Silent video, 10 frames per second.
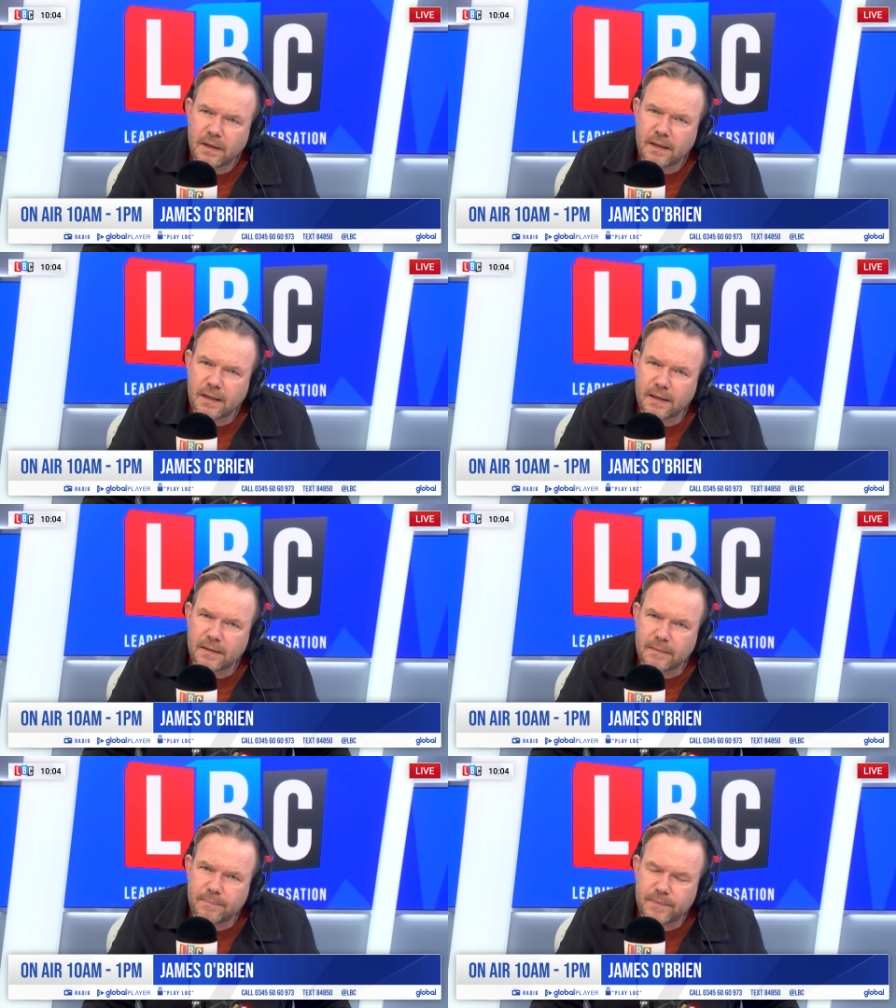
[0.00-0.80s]
the,
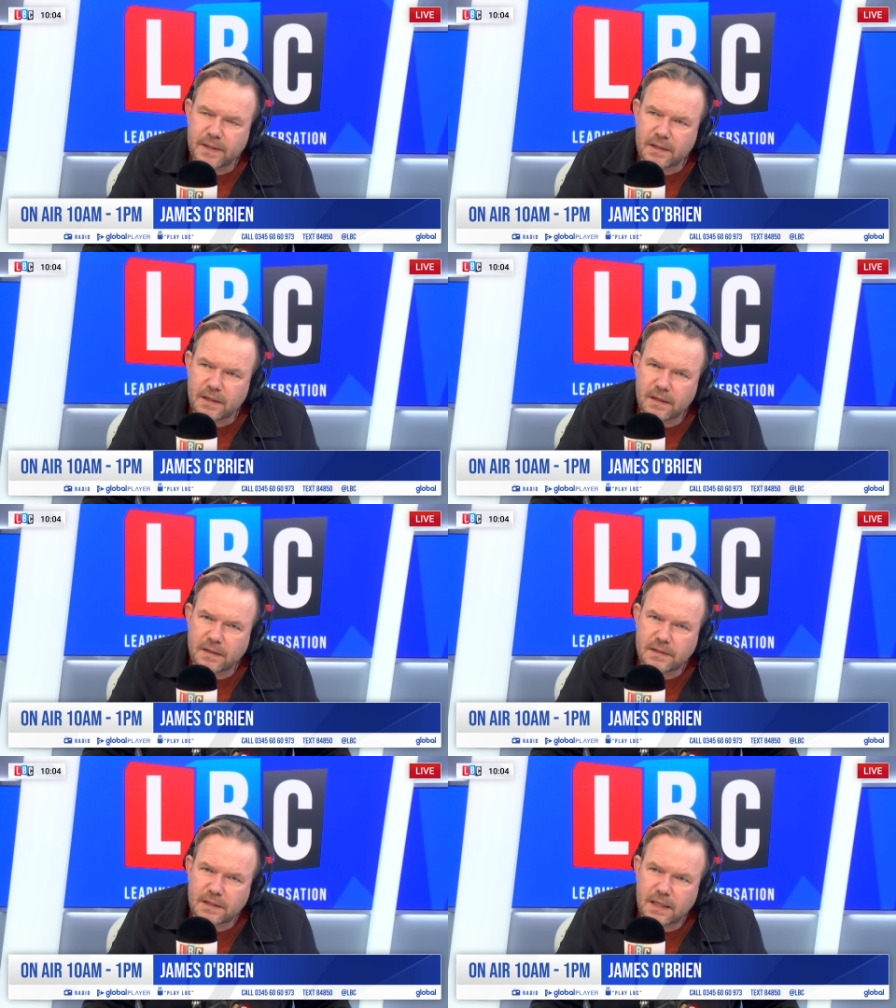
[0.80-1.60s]
the, the, the
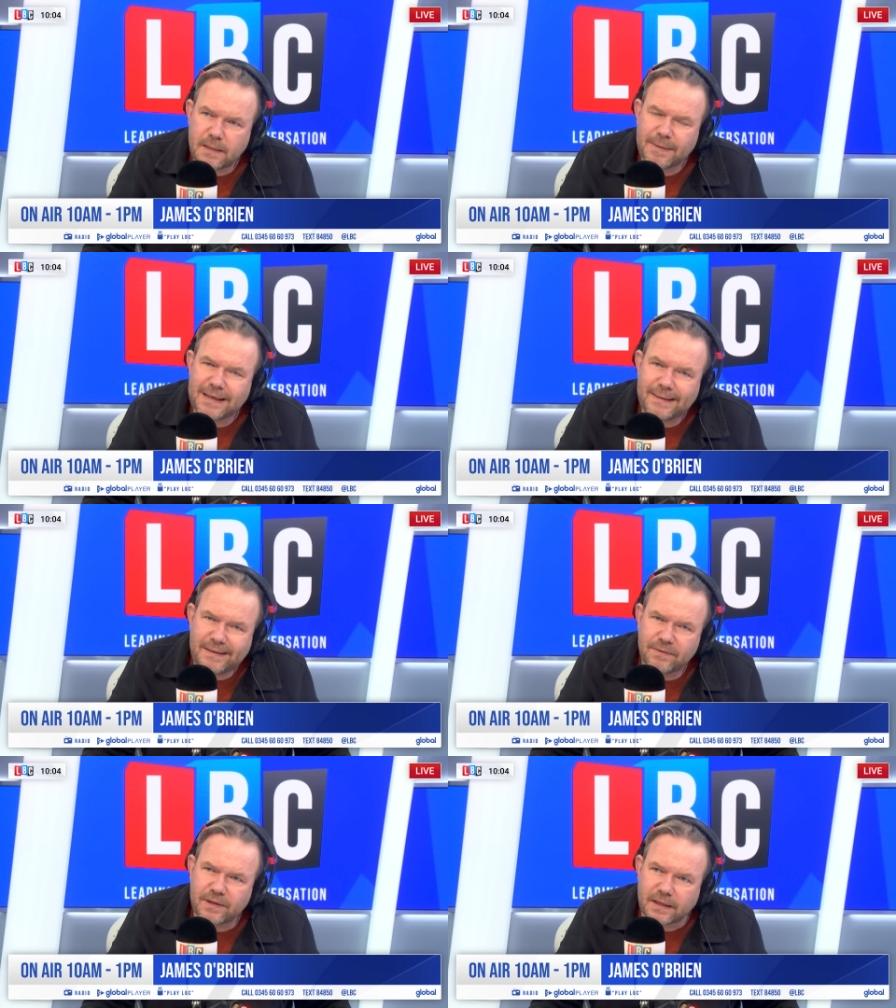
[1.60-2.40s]
urge to keep a
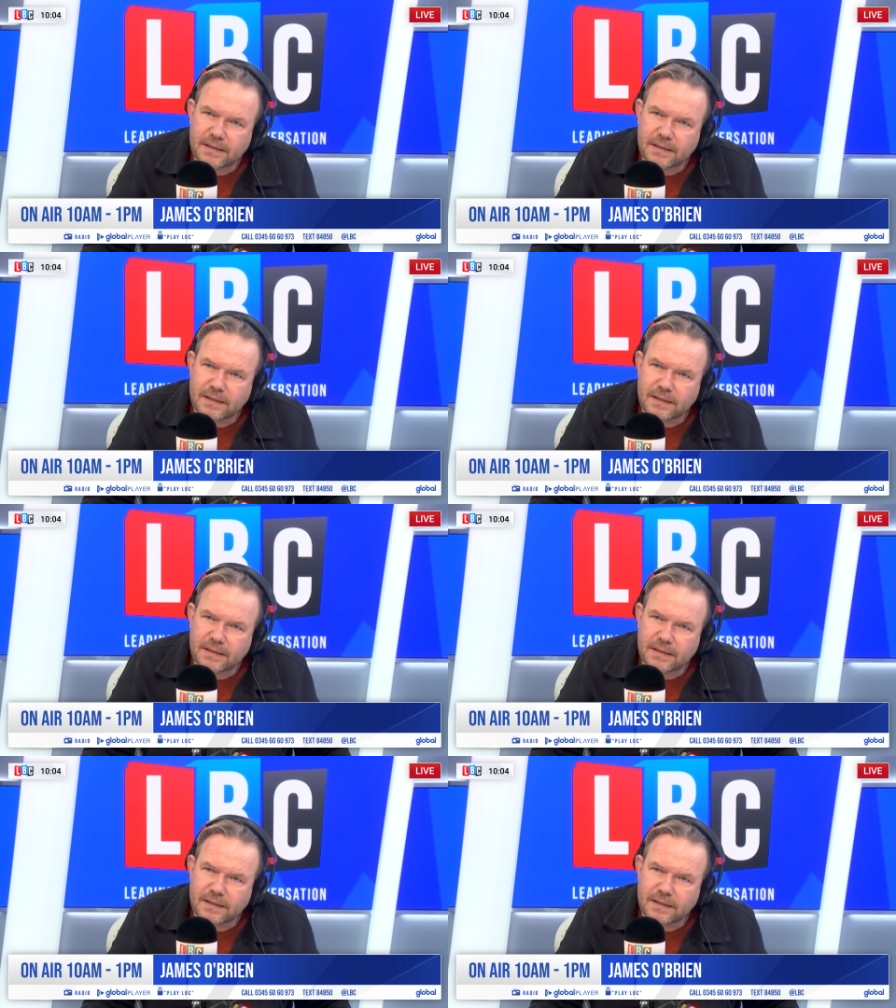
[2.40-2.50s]
lid on it